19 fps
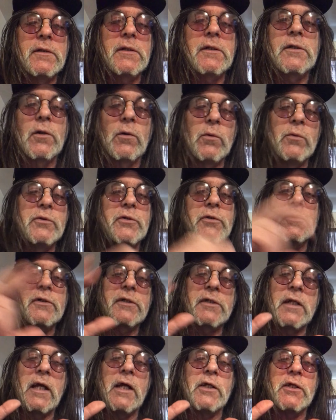soldier
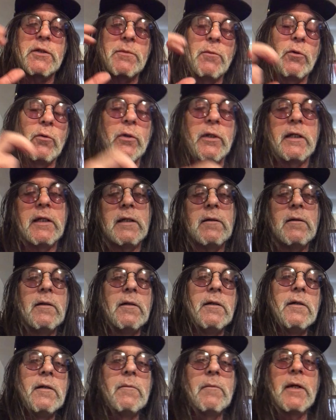slash Marine.
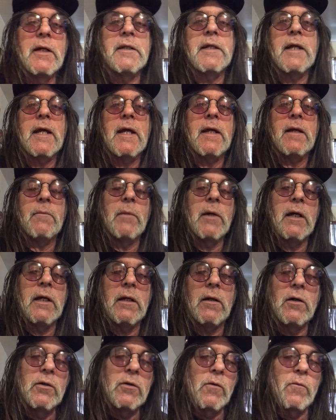My dad, my
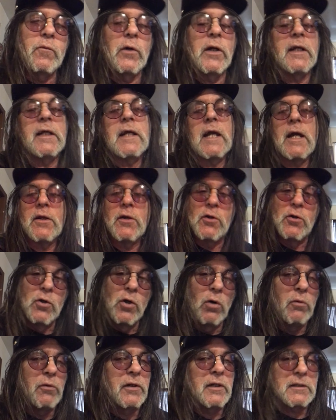Uncle Frank had
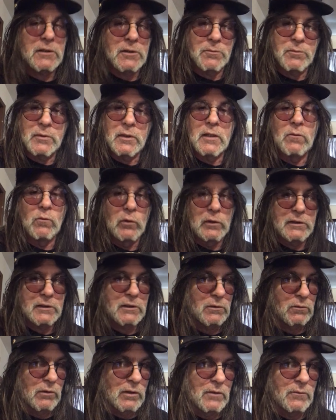no discipline
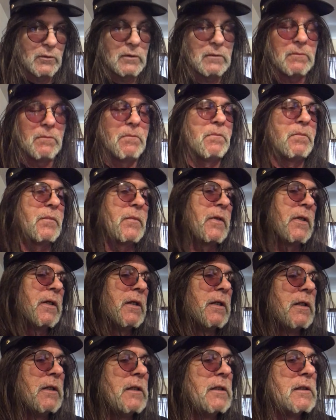whatsoever.
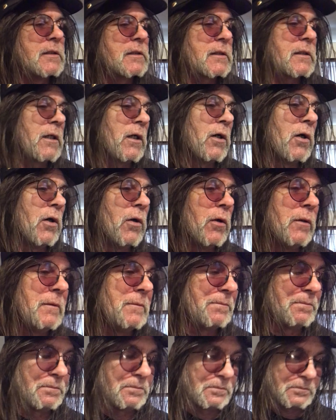
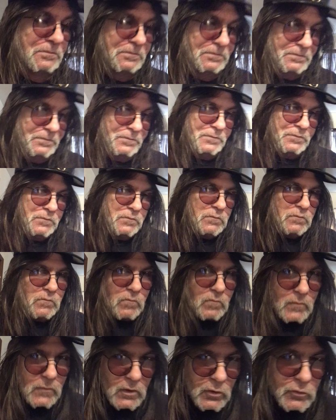So,
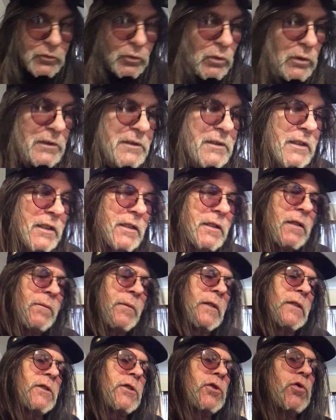towards the end of
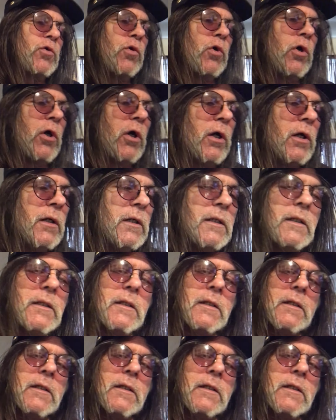his tour,